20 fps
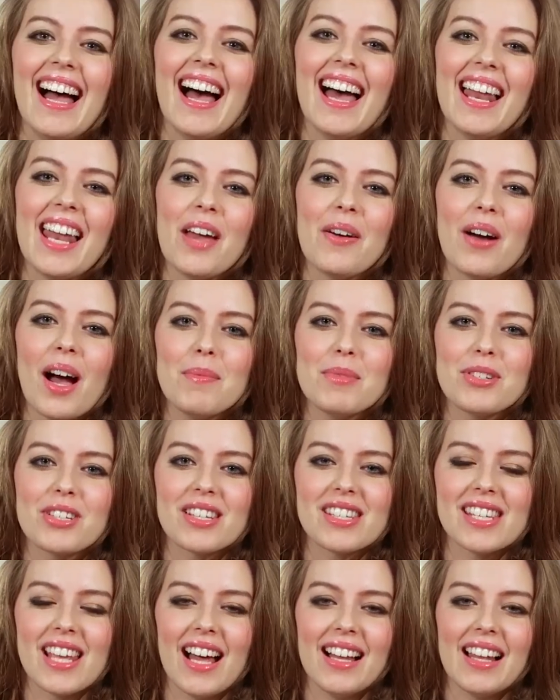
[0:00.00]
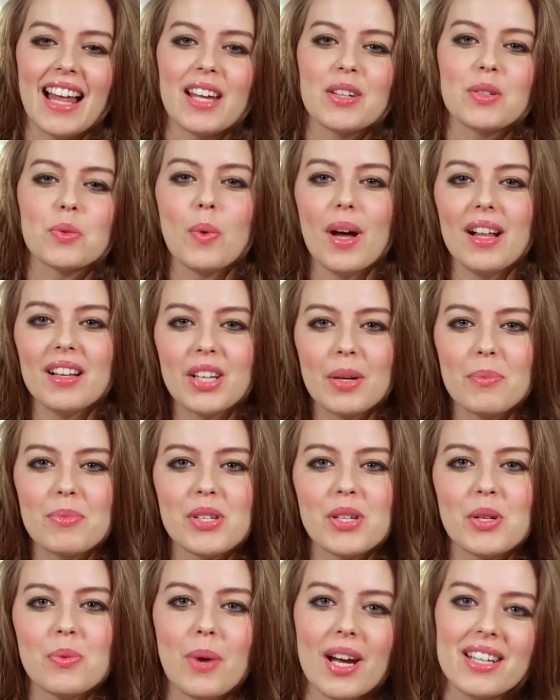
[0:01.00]
Hello, I'm Chantelle and welcome
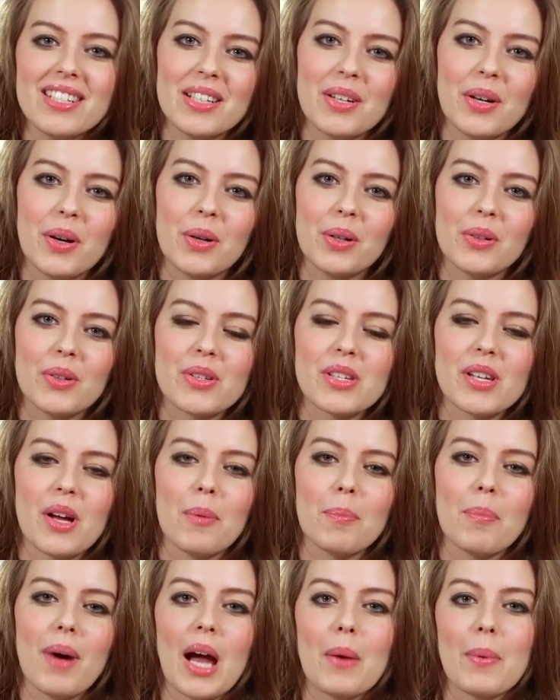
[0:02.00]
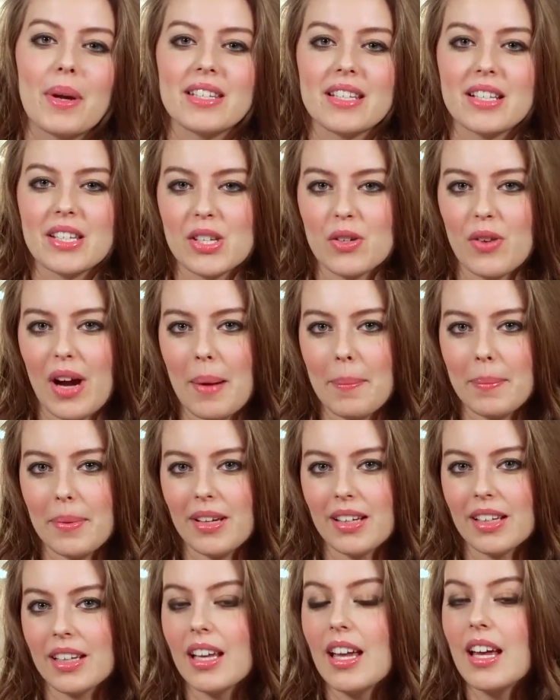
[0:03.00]
to Wedding Hauls on My Wedding
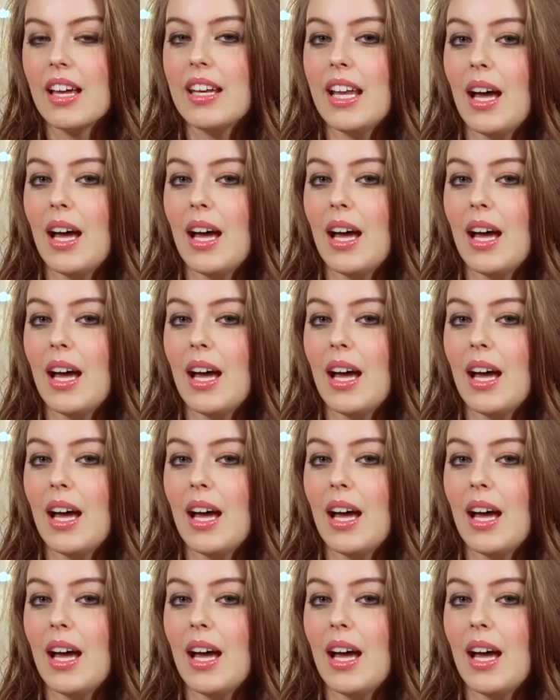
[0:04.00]
Scrapbook.